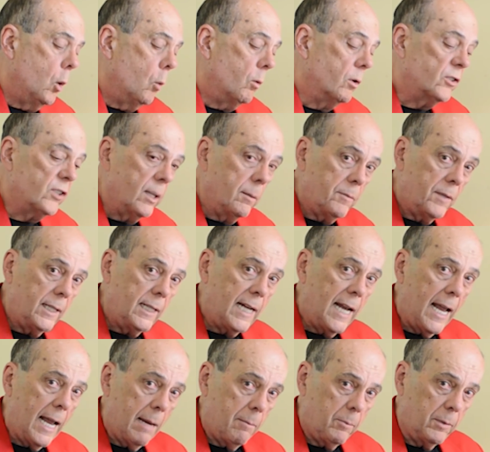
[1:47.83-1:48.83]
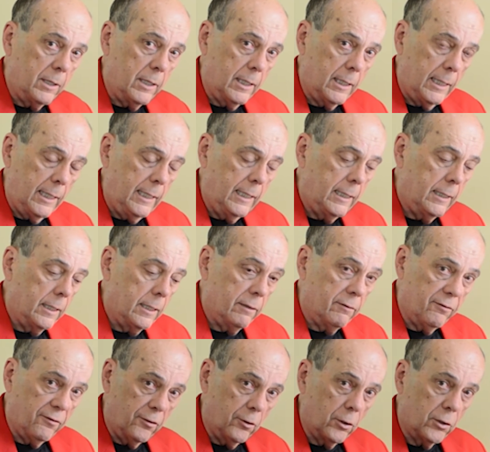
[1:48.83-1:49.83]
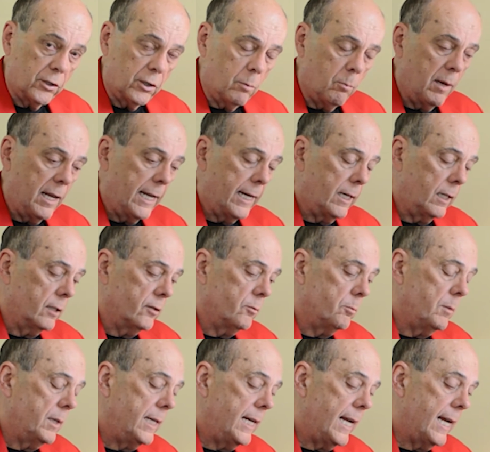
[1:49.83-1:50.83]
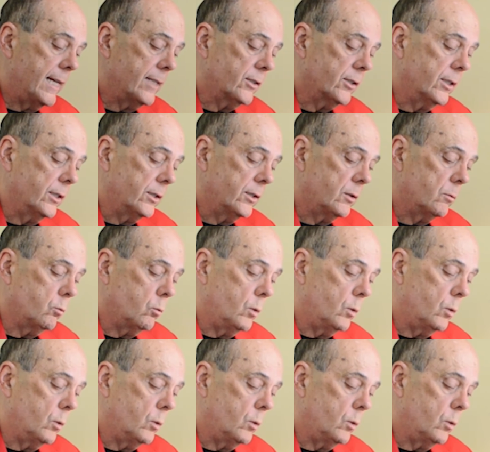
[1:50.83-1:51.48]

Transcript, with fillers: Well, something happened in the first Battle of Manassas